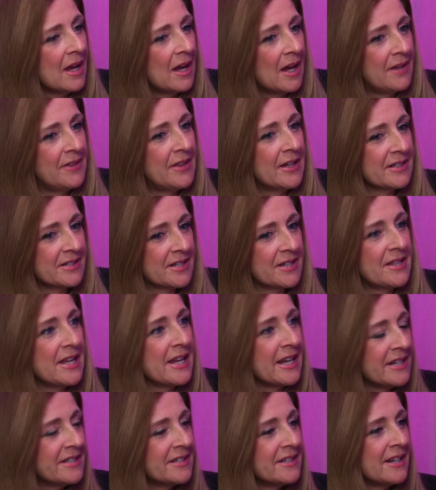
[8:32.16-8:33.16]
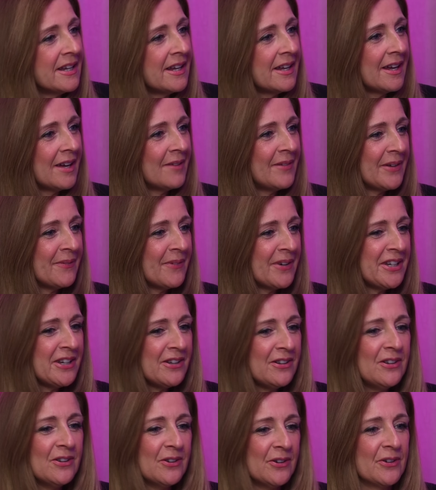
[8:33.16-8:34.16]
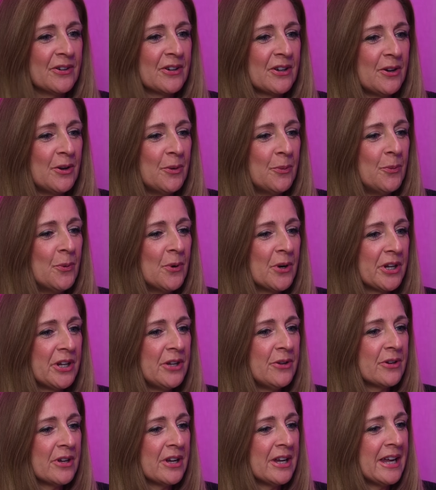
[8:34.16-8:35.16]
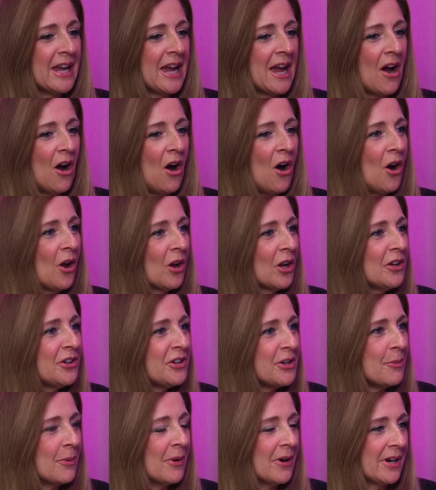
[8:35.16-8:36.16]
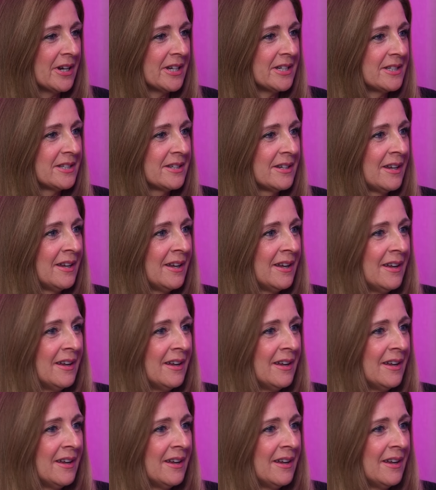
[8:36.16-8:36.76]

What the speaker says: And that's the thing, isn't it? I mean, when you look at what you can get holiday-wise,